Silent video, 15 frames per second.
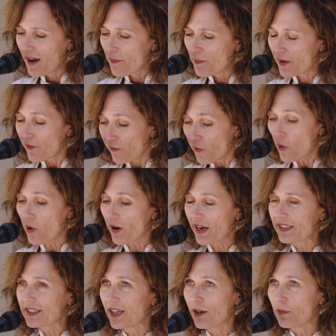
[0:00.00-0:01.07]
Before I
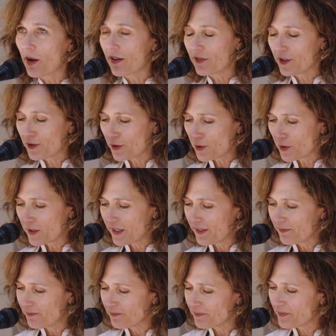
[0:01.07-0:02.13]
tell Montview's story,
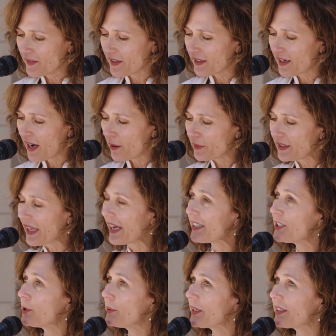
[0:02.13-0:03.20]
I would like
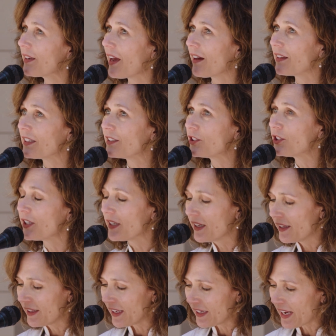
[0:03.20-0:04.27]
to acknowledge
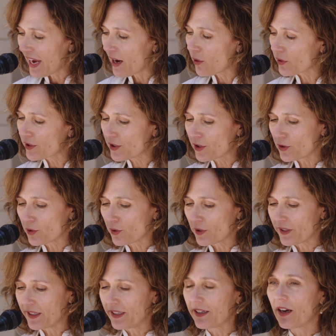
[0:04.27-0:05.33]
that our
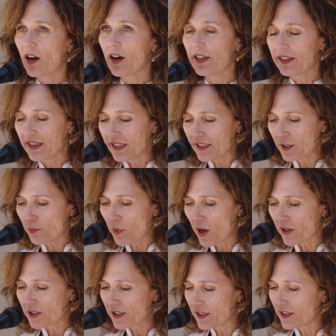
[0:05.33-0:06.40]
story on this
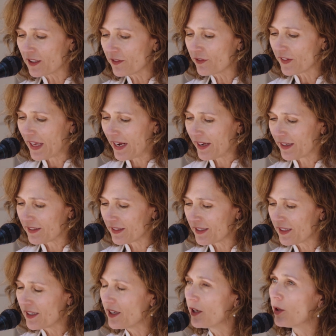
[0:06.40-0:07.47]
parcel of land
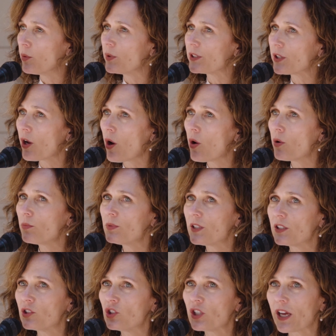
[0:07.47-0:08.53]
was home
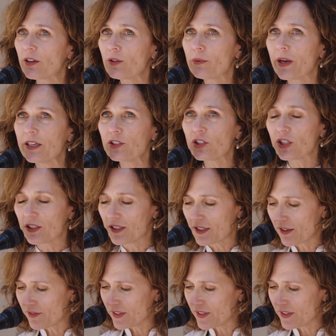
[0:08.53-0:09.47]
to generations of